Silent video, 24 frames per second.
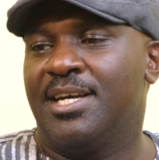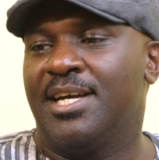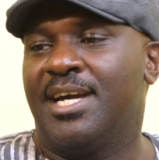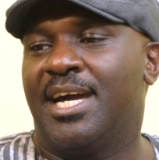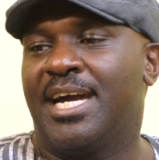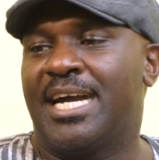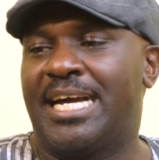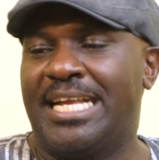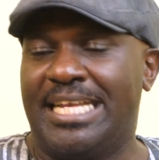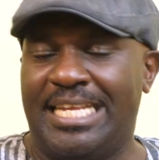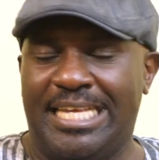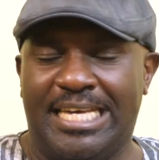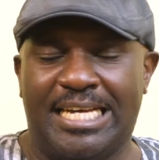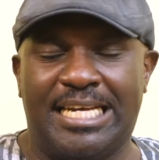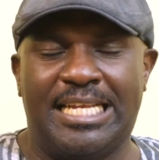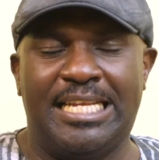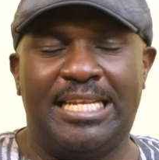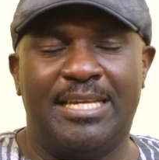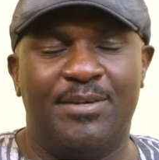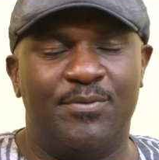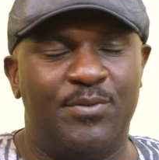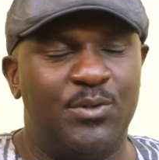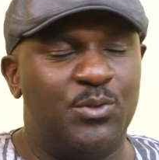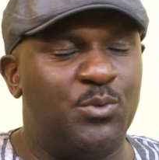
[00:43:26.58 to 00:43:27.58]

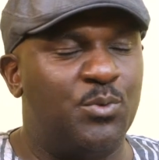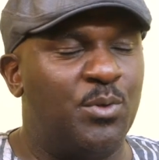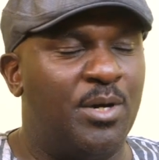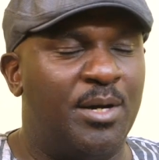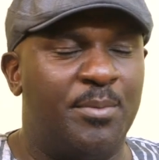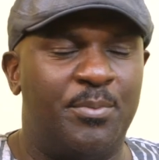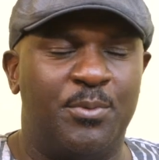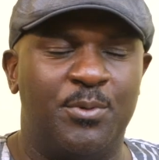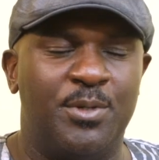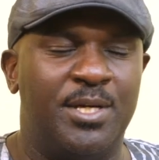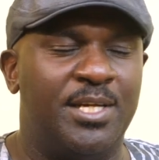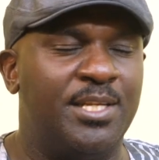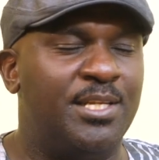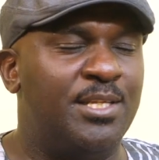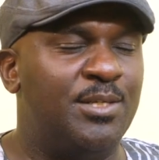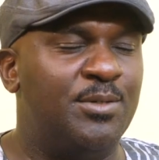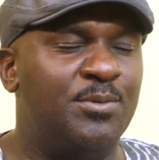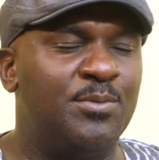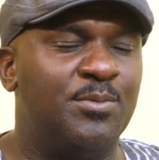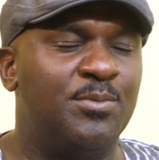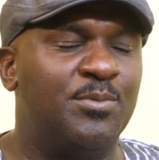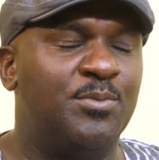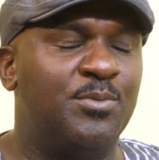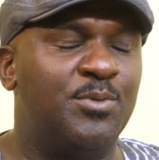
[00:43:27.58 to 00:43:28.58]
hapo. Yani
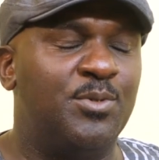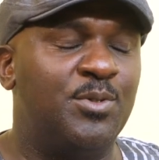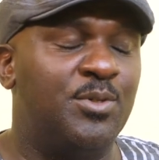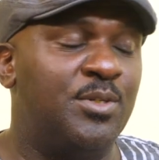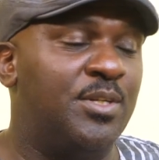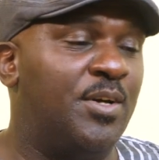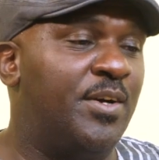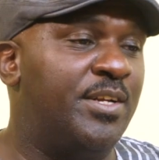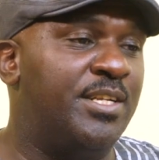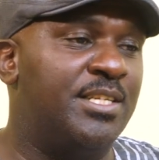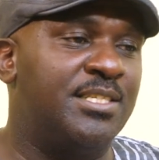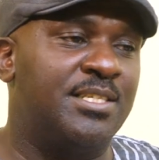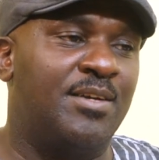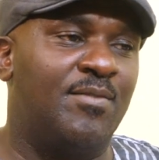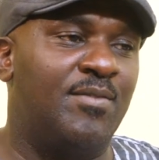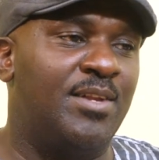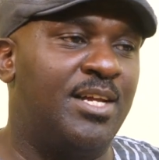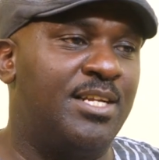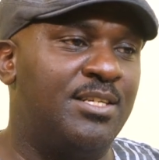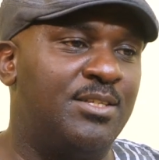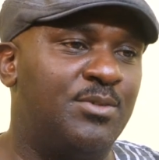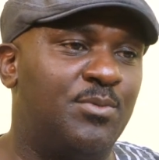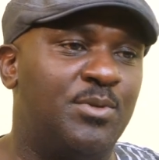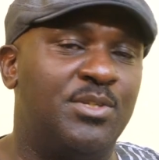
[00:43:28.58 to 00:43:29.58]
you. Nowadays I've
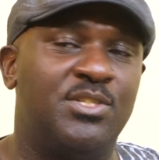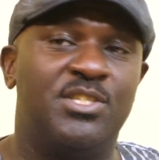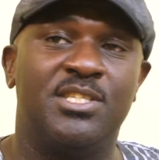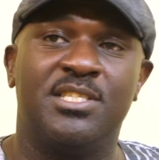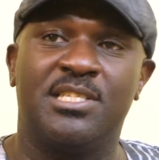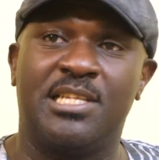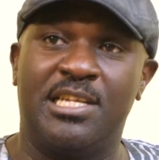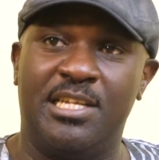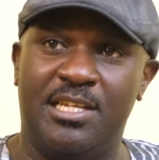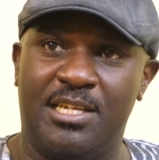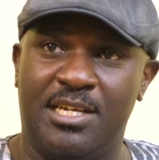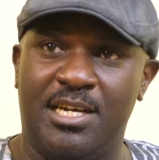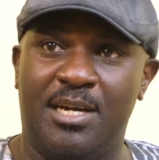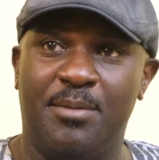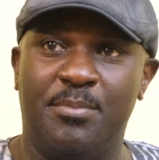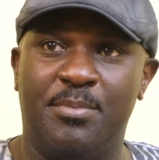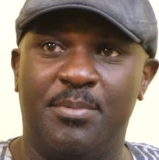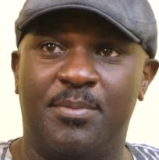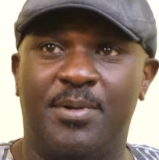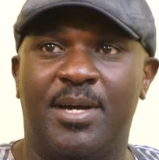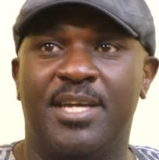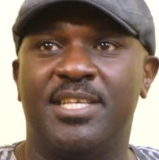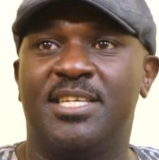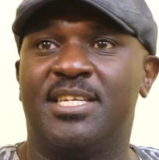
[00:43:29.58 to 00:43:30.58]
learned when she's cleaning up,
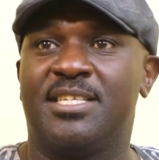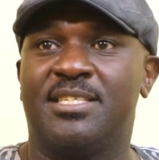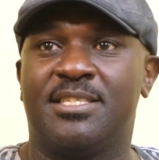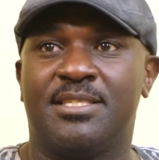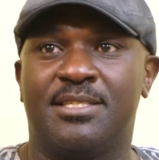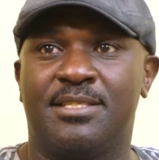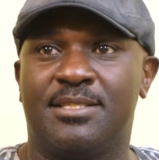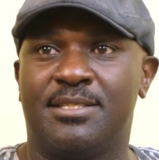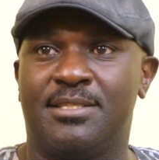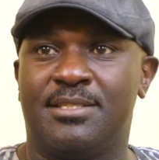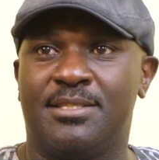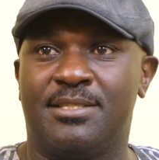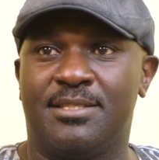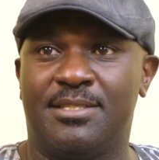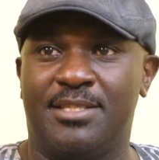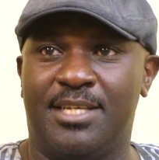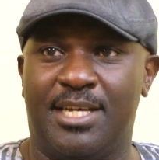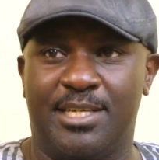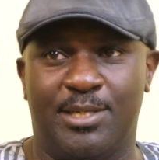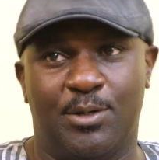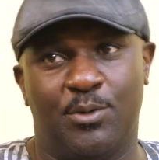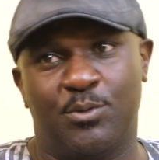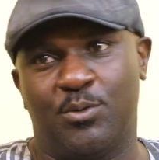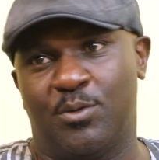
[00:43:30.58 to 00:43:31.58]
I just
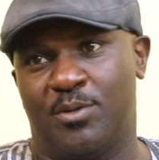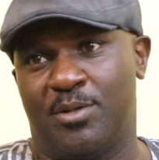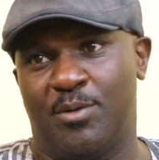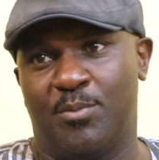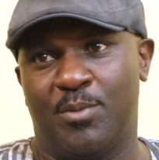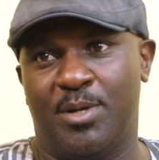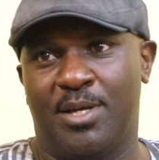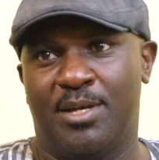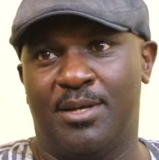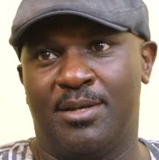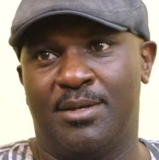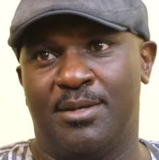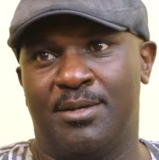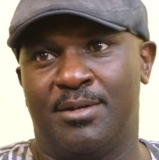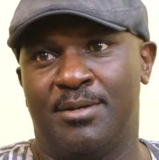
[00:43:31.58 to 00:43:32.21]
get out of the way.